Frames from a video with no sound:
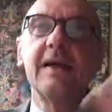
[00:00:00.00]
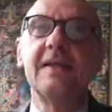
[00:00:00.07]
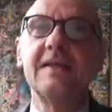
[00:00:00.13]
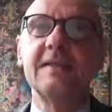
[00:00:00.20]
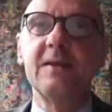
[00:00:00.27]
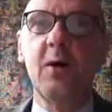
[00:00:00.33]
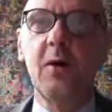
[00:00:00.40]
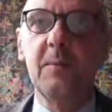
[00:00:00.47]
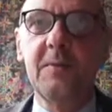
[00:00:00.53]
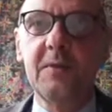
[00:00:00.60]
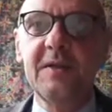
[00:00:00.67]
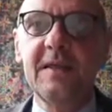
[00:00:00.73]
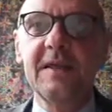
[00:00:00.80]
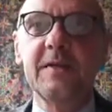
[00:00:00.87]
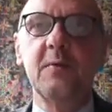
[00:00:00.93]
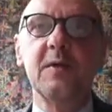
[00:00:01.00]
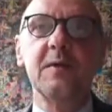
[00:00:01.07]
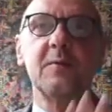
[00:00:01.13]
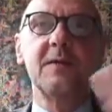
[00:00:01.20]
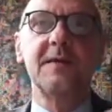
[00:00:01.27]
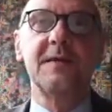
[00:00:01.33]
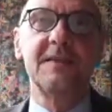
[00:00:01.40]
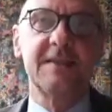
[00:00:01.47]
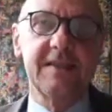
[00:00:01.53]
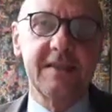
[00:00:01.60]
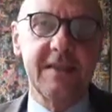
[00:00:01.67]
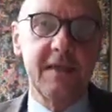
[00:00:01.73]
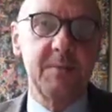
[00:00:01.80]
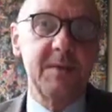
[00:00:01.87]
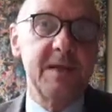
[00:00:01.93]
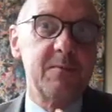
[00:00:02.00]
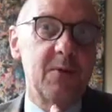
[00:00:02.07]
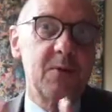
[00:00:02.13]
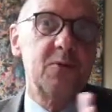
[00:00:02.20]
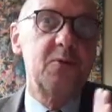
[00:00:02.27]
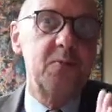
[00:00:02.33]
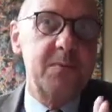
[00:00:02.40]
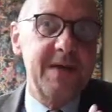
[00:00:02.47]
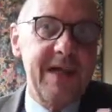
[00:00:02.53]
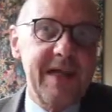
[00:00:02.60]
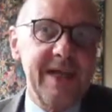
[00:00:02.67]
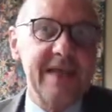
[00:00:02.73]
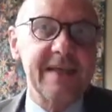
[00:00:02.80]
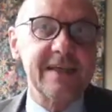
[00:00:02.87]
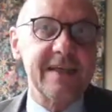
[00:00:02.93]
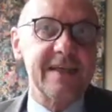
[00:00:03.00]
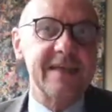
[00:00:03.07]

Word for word: this opening where, where this, they'll be able to play and,